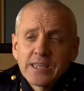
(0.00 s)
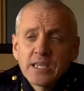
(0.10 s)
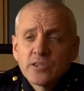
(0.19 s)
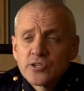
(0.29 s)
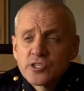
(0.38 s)
I
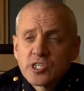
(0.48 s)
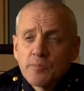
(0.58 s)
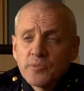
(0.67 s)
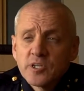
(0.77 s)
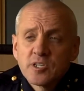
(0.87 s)
think there's
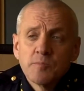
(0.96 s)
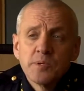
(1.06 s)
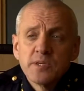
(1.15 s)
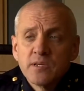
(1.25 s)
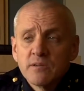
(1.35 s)
something
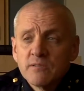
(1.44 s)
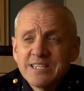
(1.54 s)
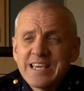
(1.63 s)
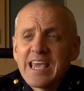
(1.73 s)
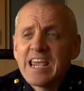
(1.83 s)
to be
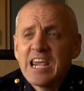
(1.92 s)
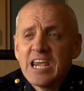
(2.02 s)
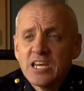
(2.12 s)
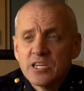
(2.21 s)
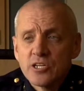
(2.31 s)

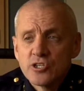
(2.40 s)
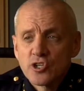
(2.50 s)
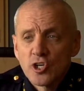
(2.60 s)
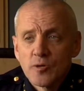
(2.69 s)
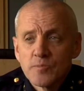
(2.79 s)
gained
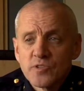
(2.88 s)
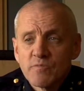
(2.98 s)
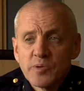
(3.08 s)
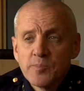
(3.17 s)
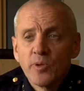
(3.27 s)
in
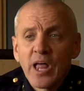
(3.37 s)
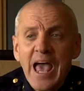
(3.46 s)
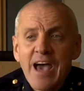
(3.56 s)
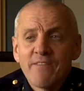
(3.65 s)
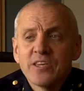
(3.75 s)
terms of
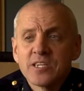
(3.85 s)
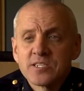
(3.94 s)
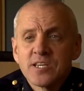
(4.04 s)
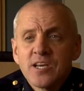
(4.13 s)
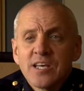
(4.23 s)
people
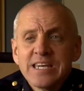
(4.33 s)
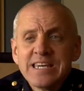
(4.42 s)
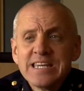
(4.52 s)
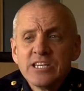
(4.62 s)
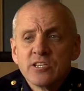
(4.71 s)
having this
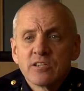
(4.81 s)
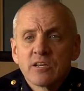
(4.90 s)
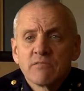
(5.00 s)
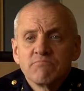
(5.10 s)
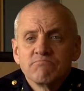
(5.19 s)
need
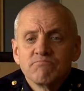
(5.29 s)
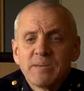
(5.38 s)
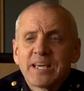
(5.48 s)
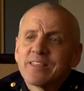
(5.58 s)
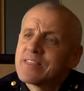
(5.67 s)
to
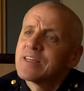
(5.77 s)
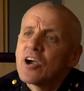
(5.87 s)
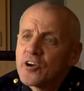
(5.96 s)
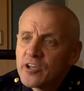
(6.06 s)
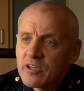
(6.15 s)
be
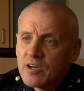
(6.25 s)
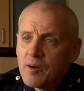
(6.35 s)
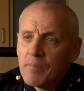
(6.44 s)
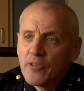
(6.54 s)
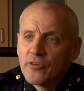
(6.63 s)

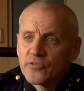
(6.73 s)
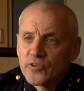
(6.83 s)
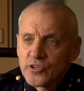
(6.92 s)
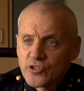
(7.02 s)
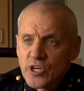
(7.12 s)
cathartic about the
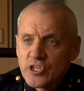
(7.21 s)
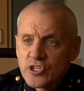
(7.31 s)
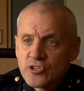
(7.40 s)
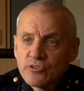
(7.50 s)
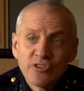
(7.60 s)

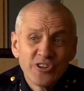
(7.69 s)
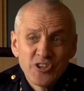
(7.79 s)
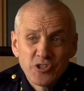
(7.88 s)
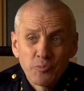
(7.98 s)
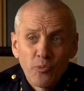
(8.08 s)
frustration,
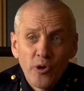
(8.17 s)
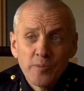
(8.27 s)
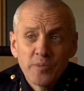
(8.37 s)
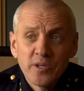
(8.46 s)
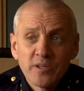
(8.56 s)
the
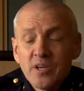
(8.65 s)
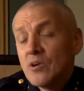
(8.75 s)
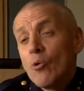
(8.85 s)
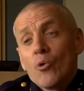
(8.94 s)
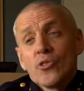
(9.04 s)
disappointment,
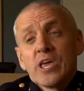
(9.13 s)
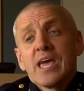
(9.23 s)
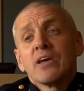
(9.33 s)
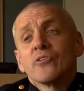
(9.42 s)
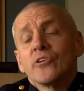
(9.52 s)
or
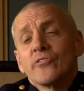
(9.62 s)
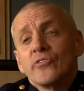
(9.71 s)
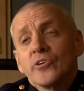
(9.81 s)
the anger they're